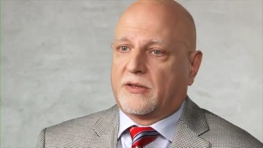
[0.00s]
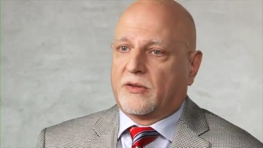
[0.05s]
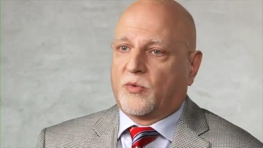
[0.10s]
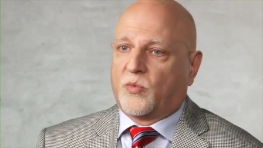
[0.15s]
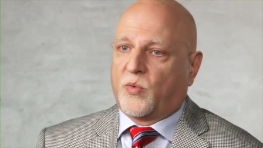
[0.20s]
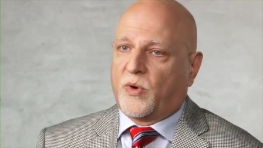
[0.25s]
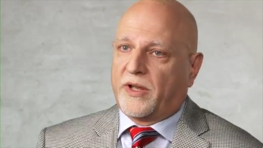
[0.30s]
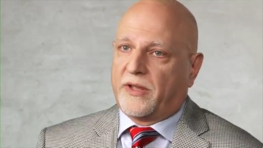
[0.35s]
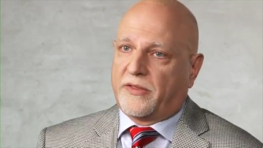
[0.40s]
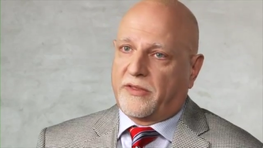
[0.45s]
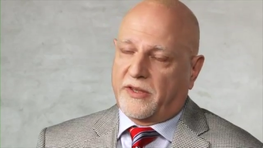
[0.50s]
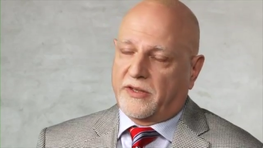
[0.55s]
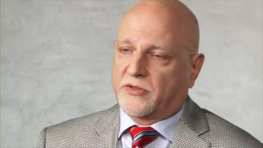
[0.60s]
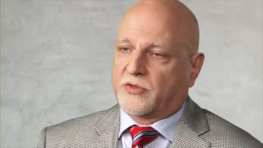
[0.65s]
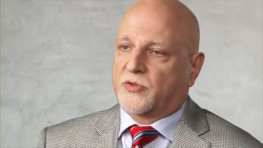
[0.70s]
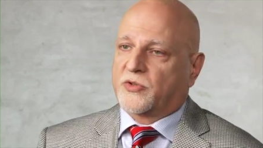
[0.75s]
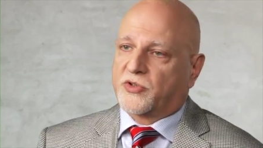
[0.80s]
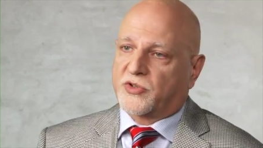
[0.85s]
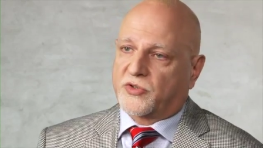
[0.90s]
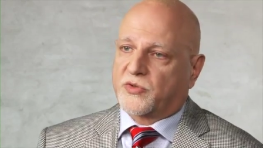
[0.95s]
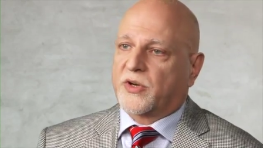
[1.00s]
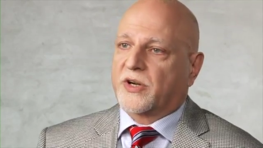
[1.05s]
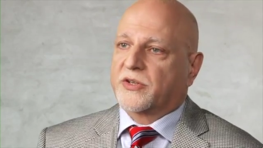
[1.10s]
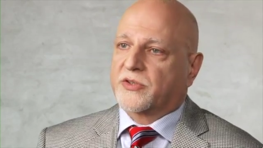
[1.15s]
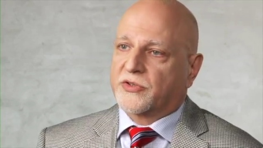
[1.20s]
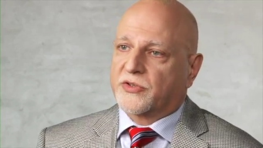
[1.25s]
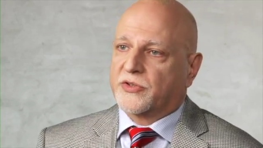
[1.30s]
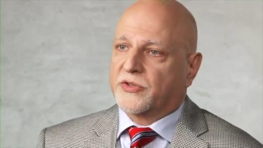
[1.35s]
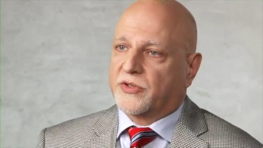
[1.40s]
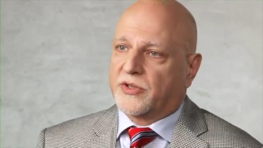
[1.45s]
the way things are
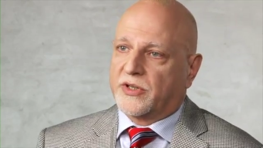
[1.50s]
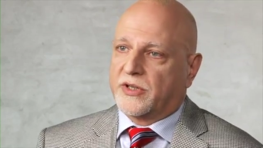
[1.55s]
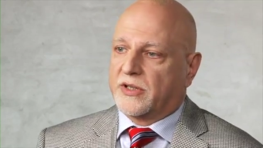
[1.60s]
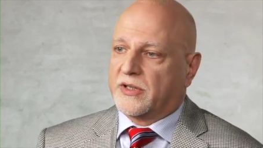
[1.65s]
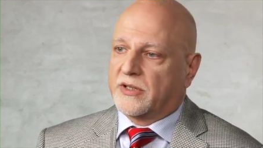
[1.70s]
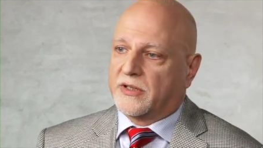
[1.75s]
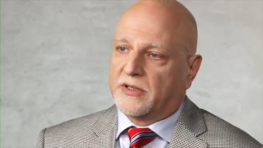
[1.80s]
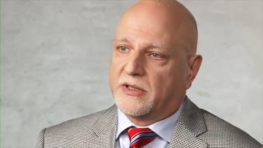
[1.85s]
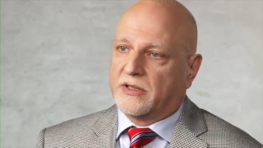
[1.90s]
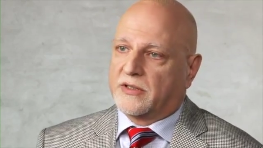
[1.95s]
structured uh,